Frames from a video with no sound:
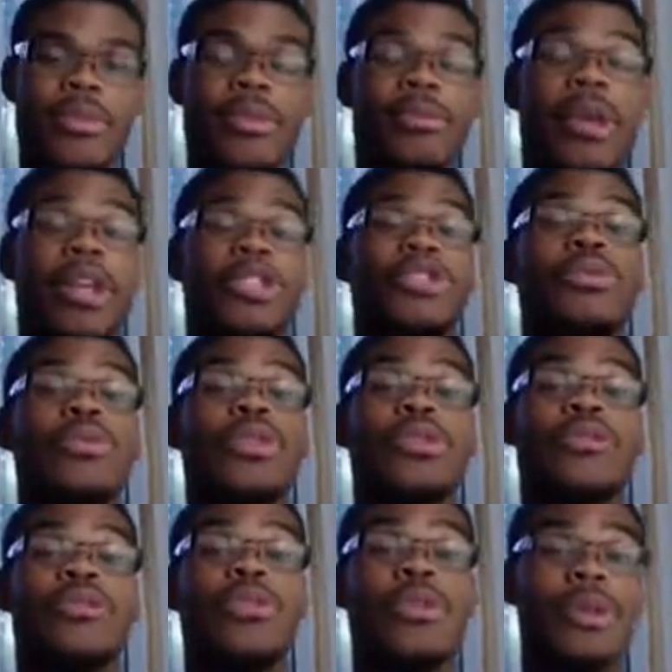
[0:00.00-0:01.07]
But I just want to
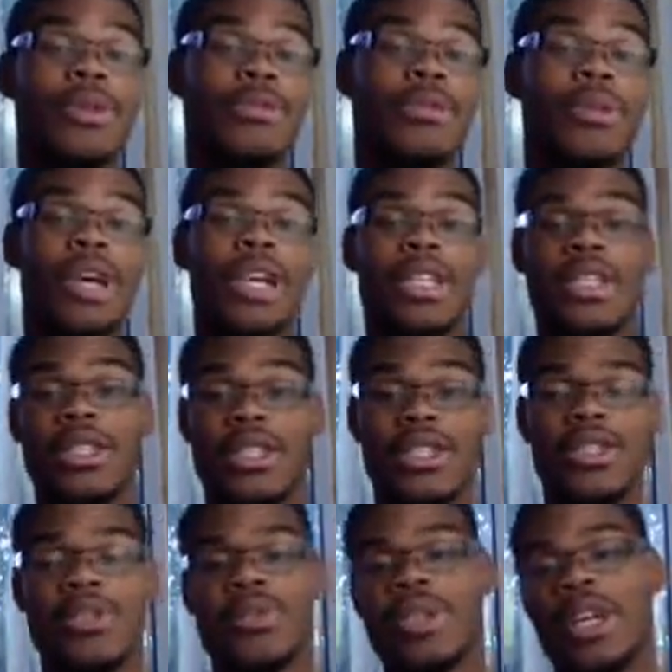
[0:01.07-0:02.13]
inform everybody that
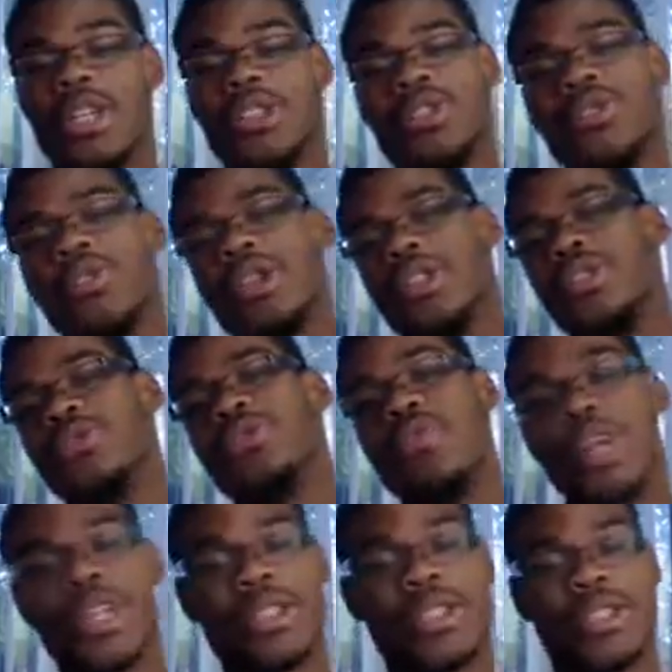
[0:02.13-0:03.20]
this is what I do. I do
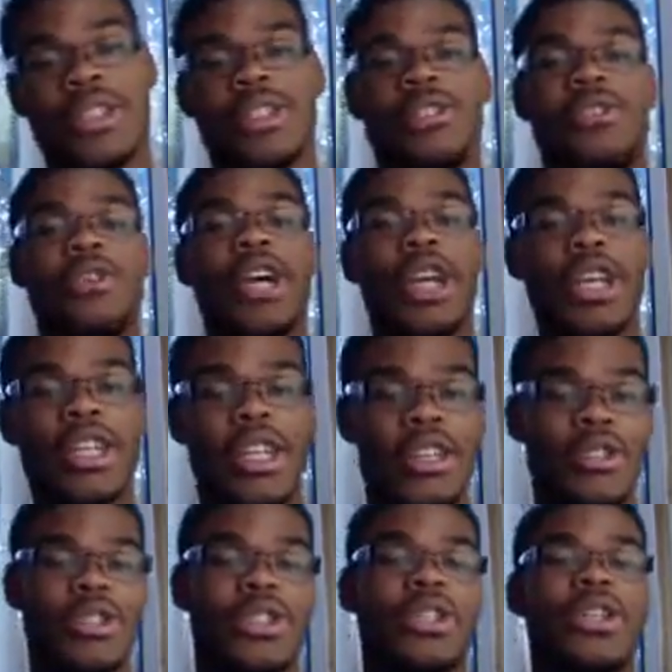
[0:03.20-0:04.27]
wrestling, I do
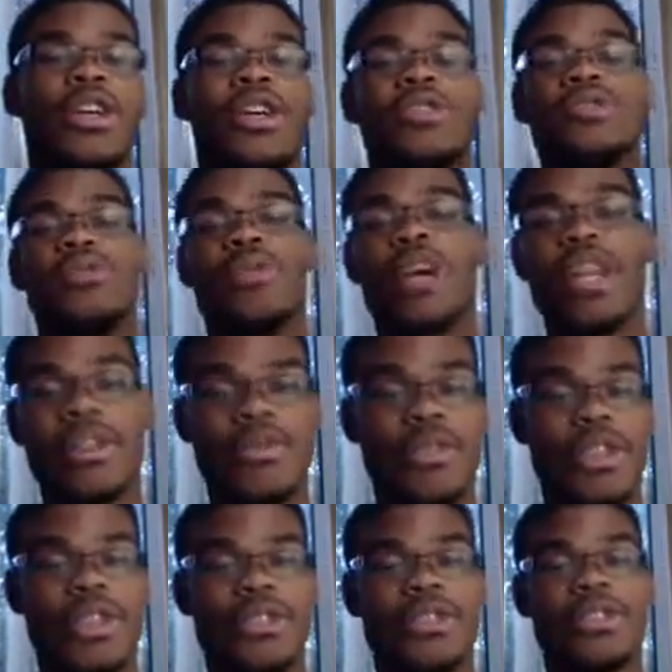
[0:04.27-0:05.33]
hangouts, I do random
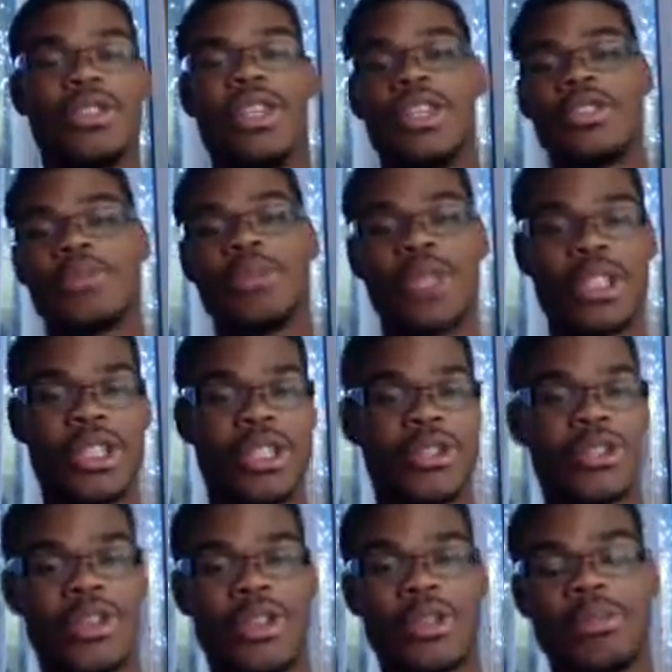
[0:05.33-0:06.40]
videos. That's what my
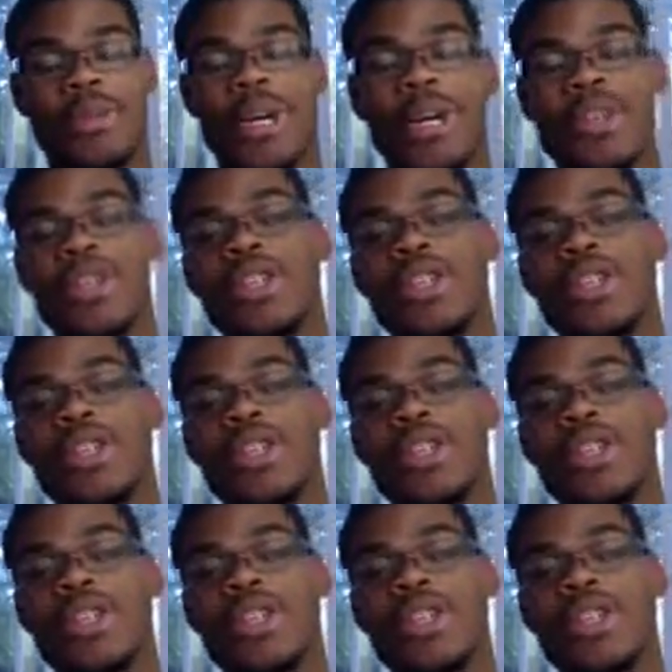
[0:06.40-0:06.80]
channel is all about.